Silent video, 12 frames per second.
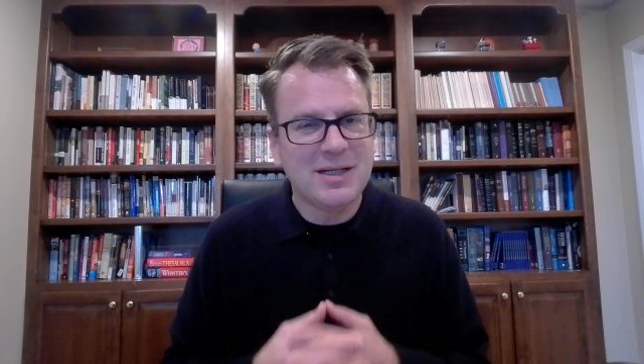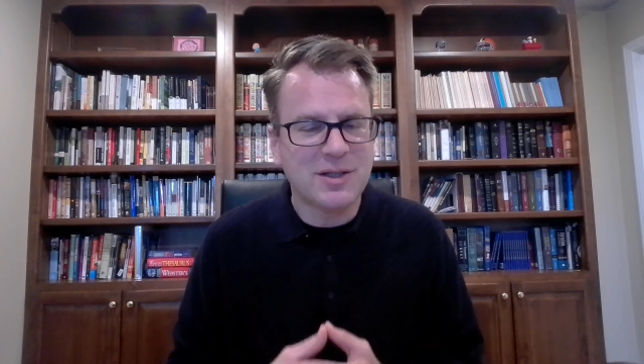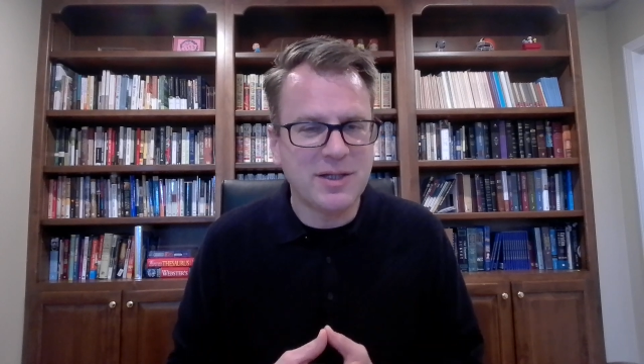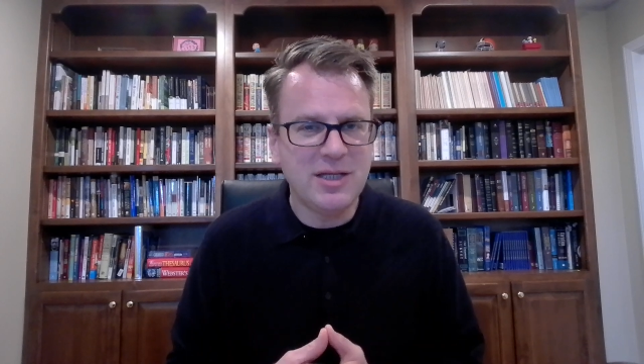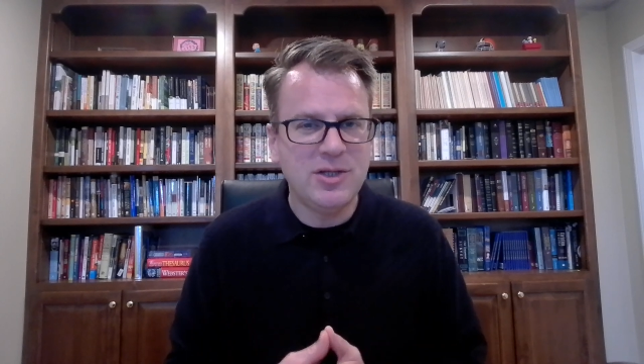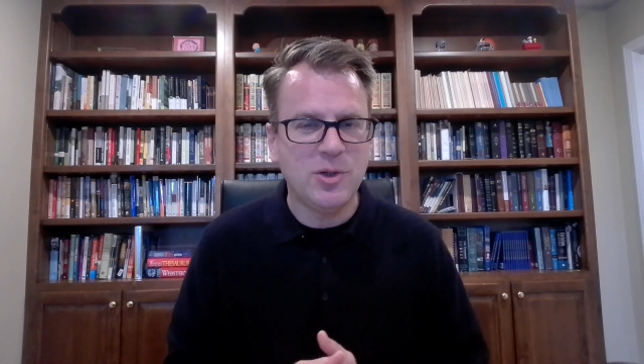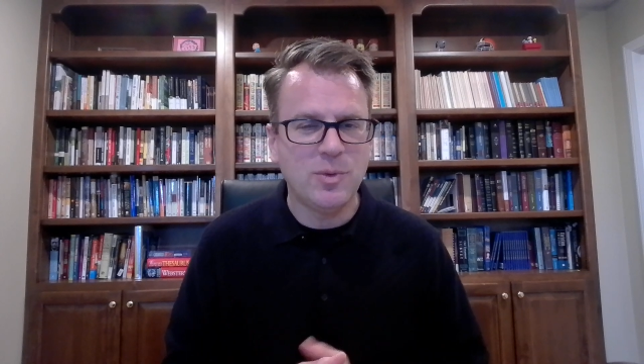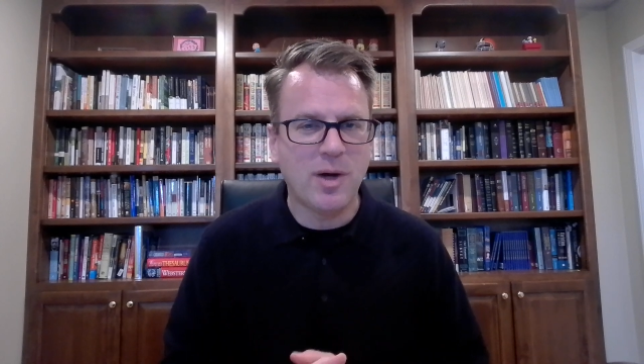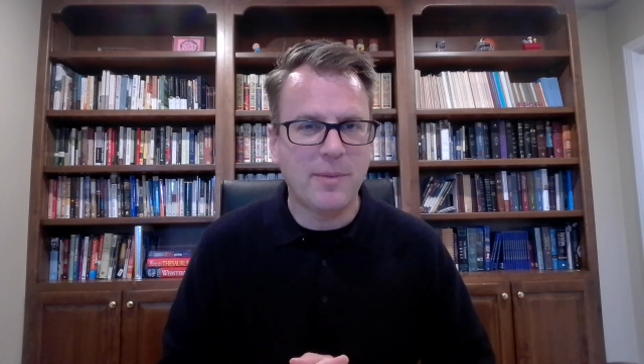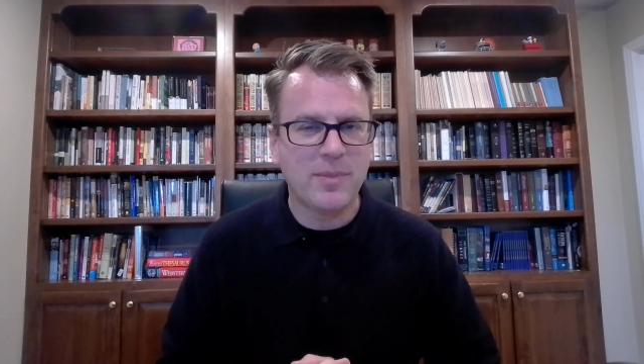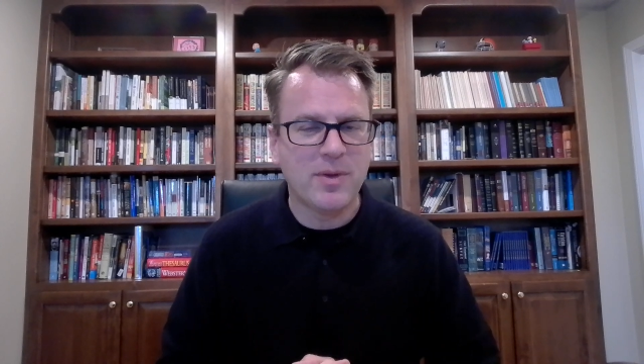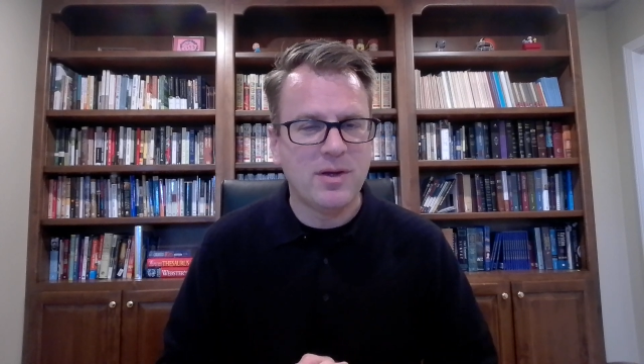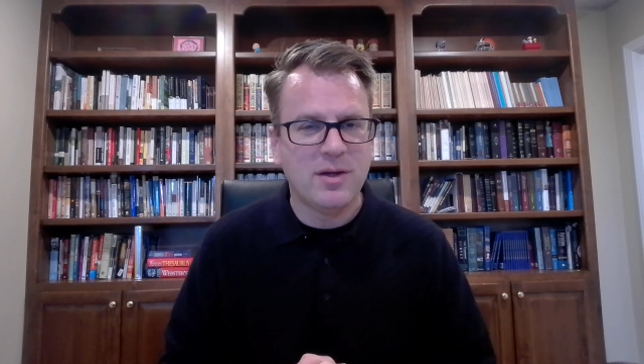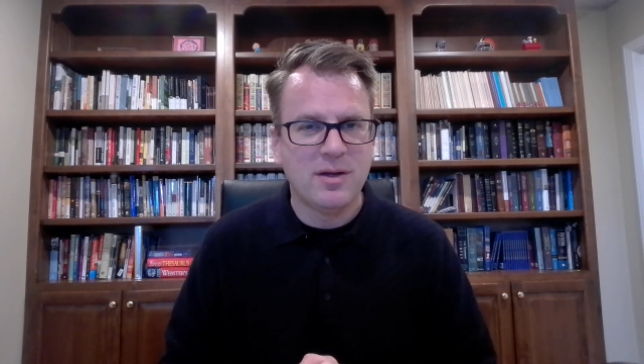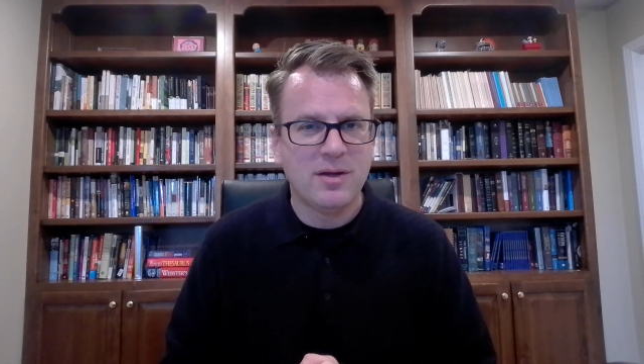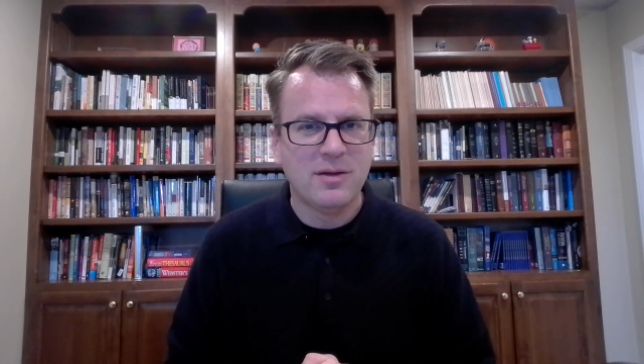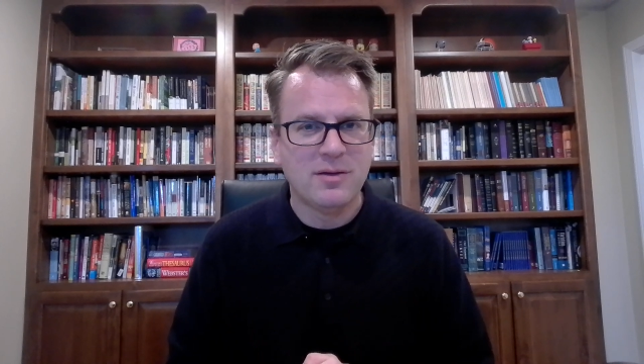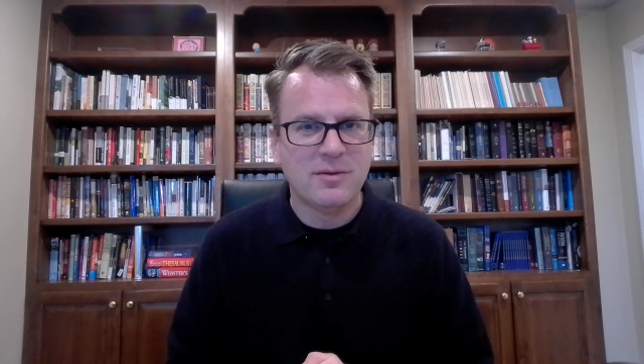clean you up,
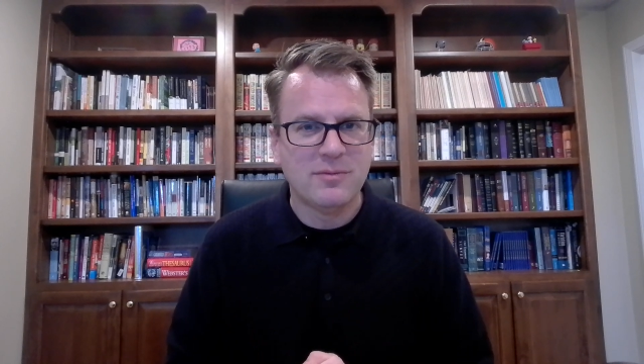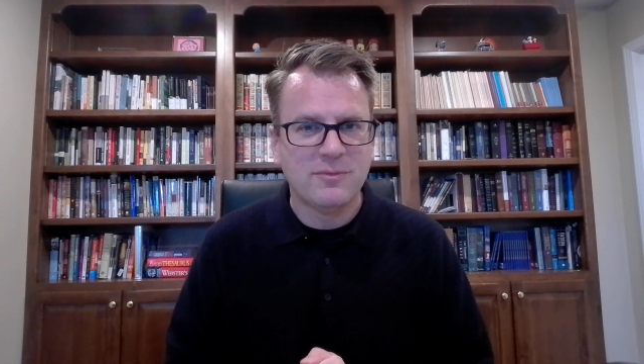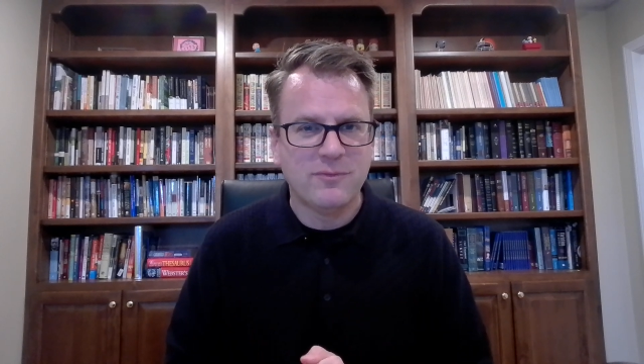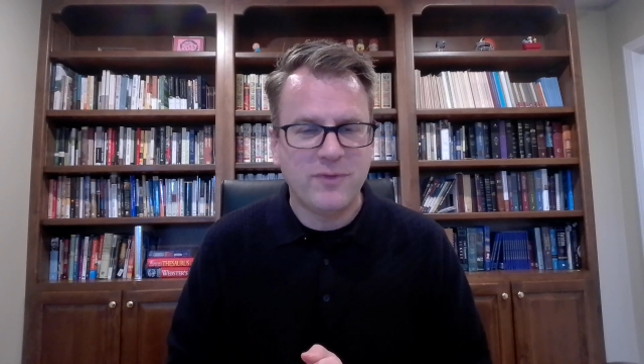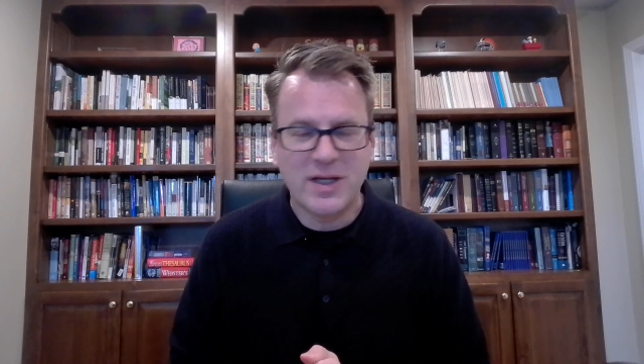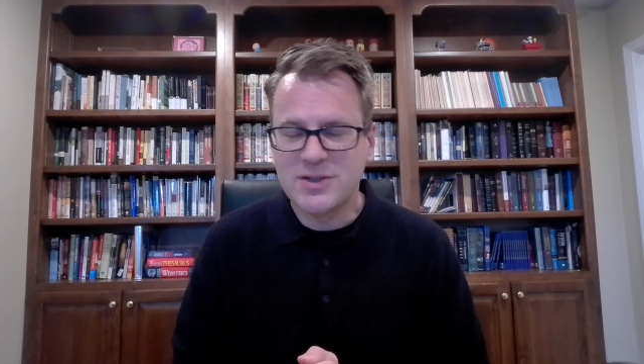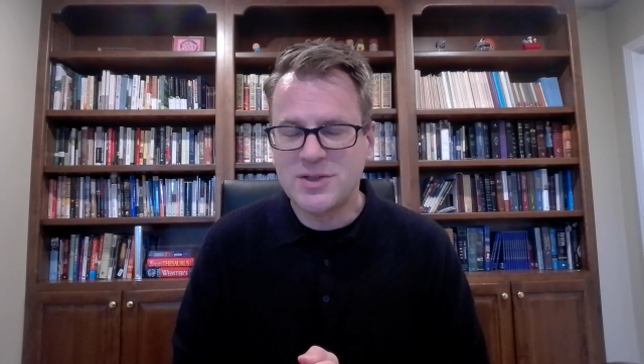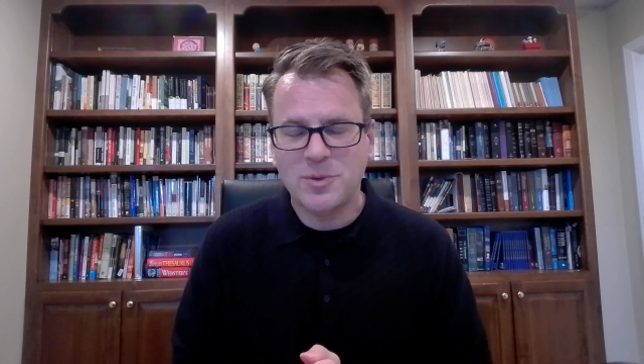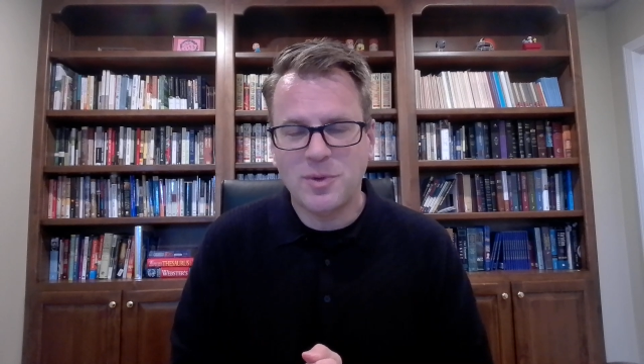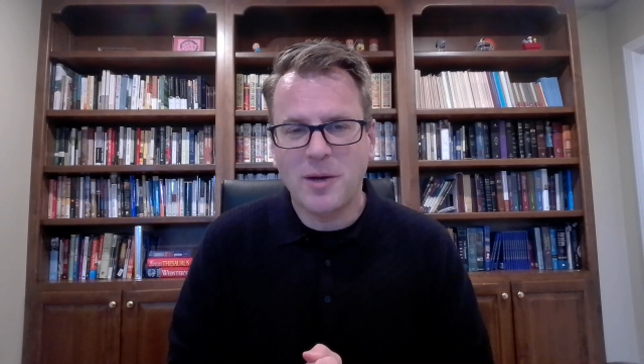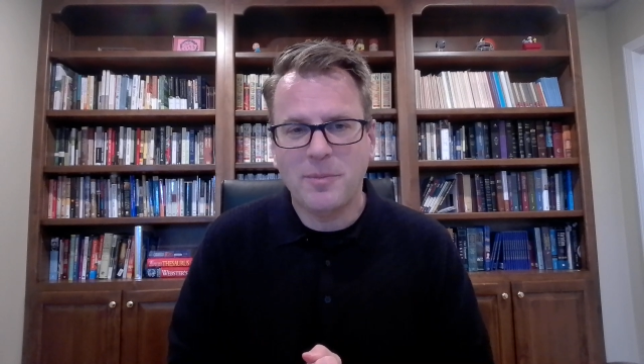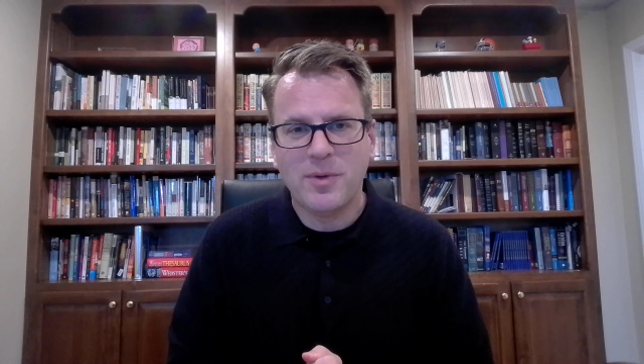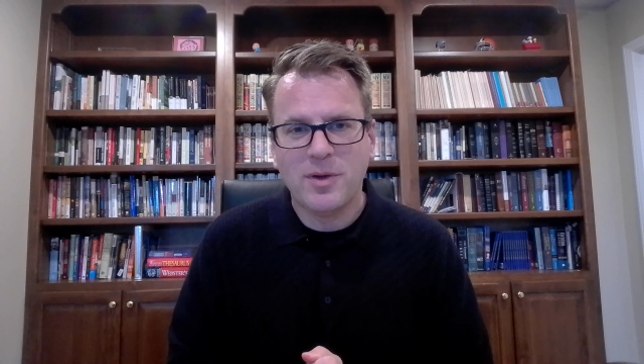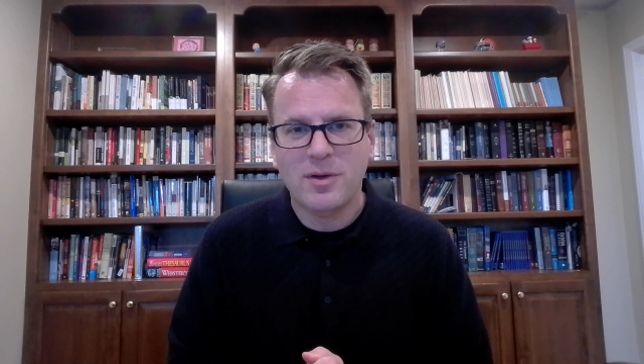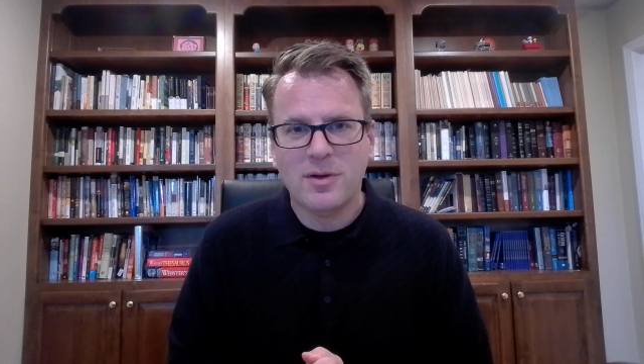fix you up,